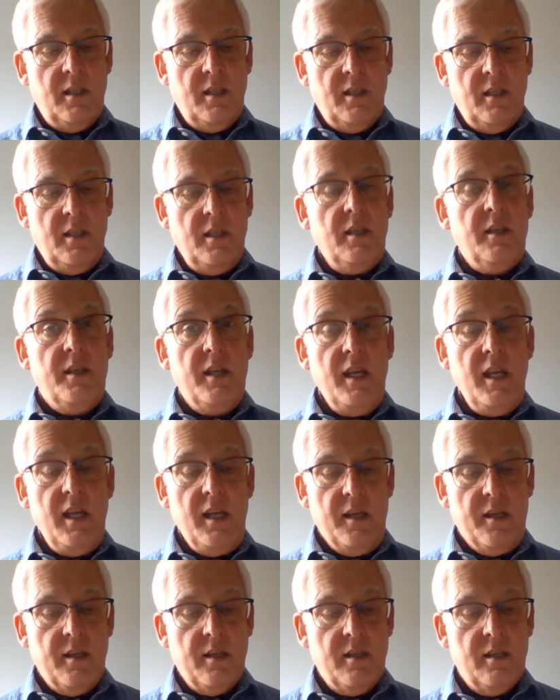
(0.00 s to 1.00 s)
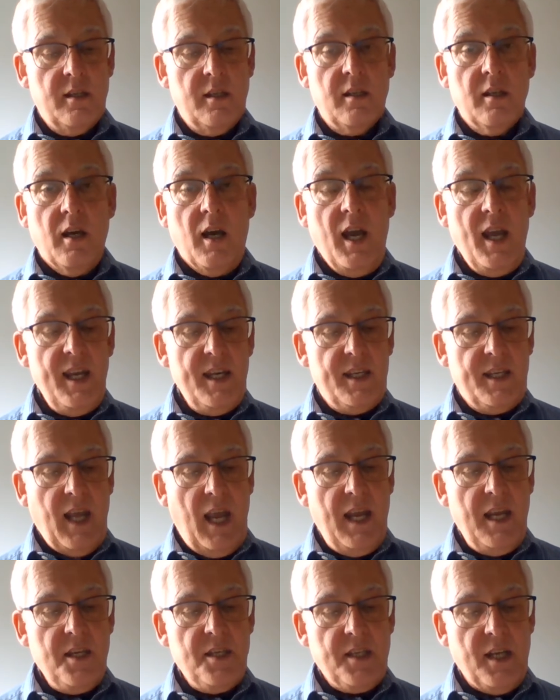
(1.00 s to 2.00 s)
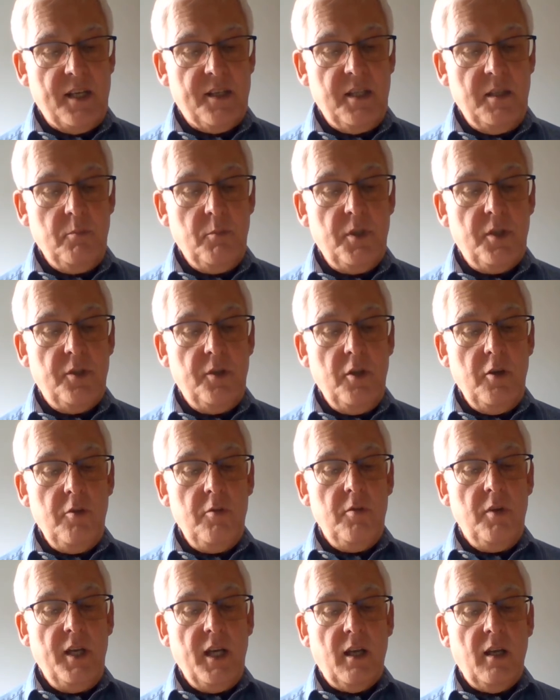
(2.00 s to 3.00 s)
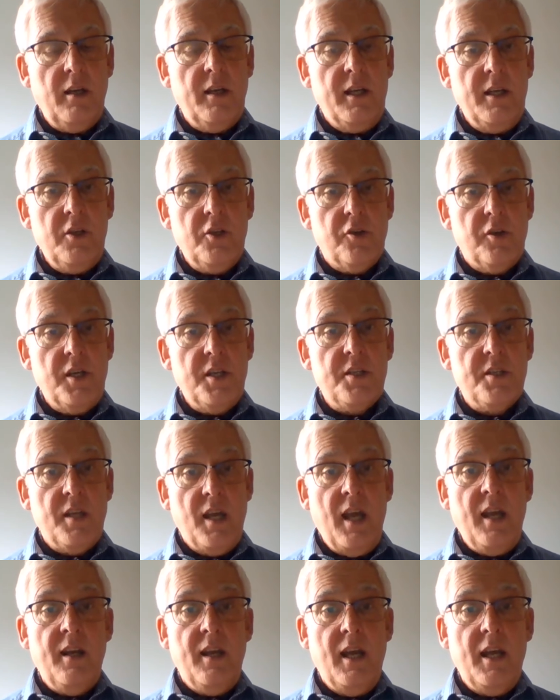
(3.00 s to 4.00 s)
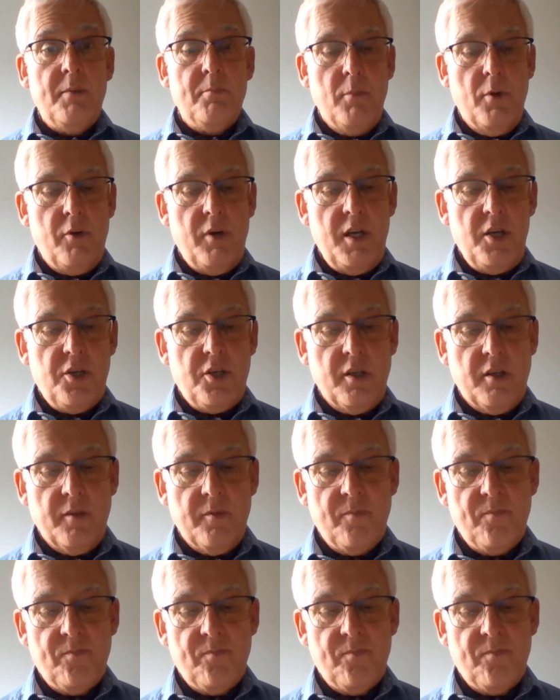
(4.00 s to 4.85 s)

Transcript: Indeed, I gazed at him with no little interest and admiration.